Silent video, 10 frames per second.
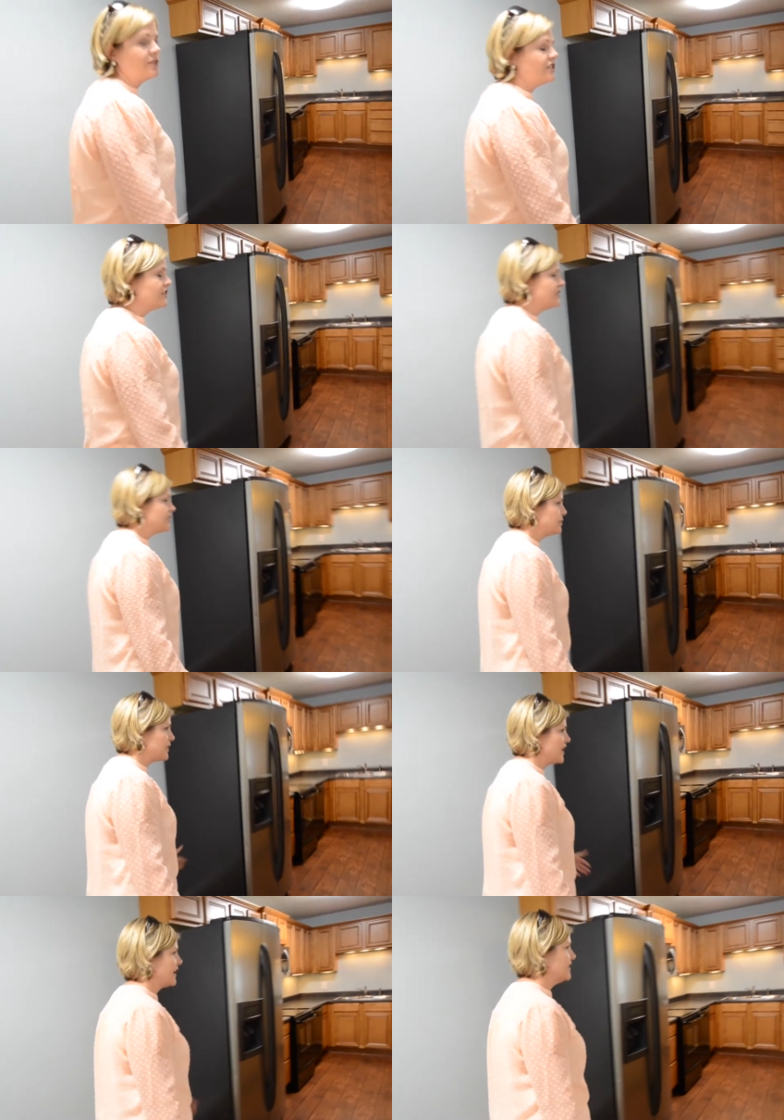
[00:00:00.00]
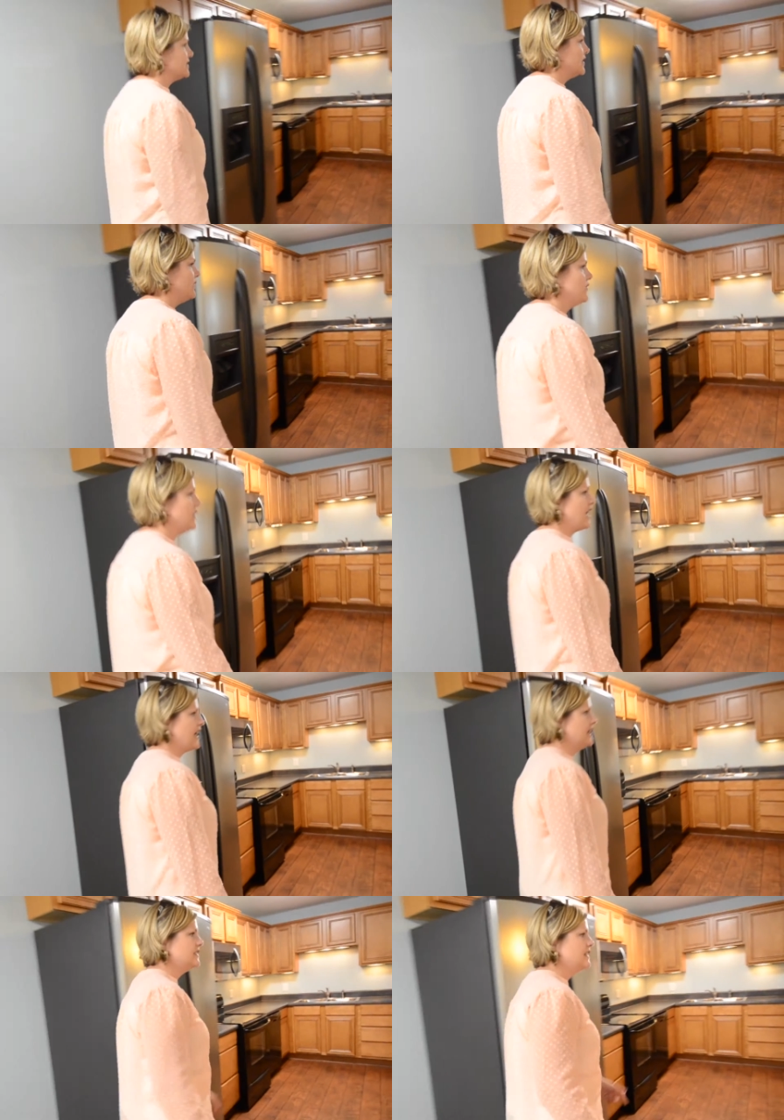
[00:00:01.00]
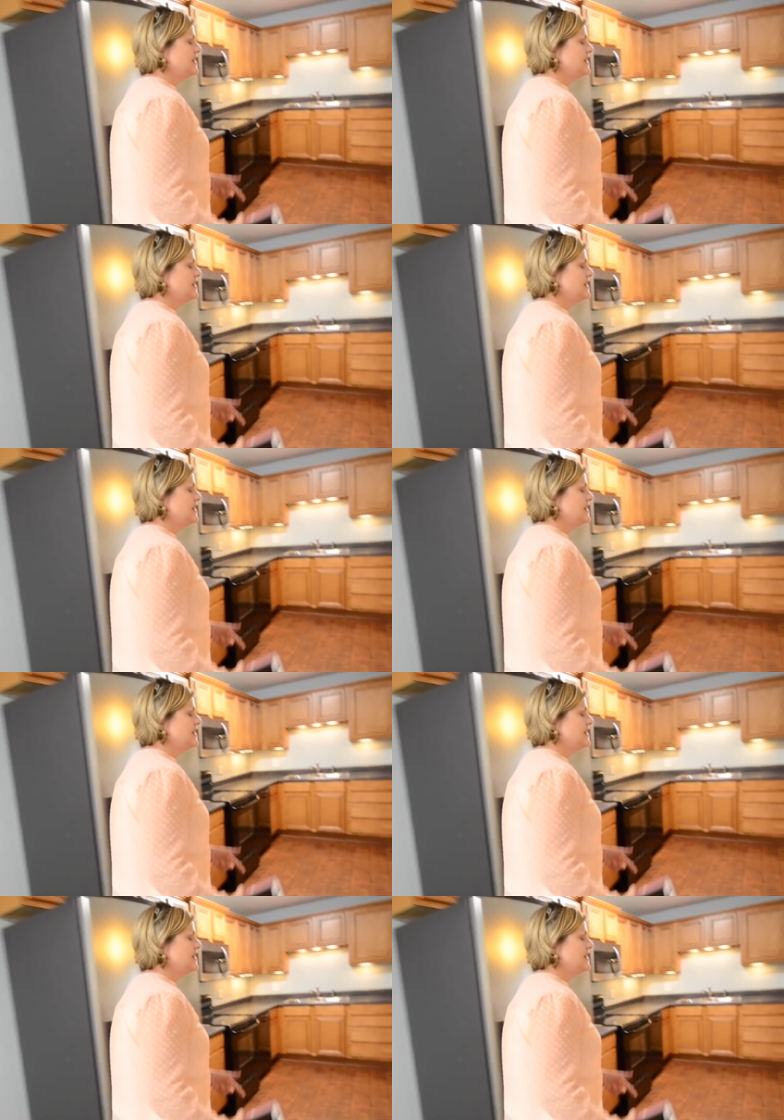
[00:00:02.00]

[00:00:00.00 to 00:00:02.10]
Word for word: which is super nice if you have got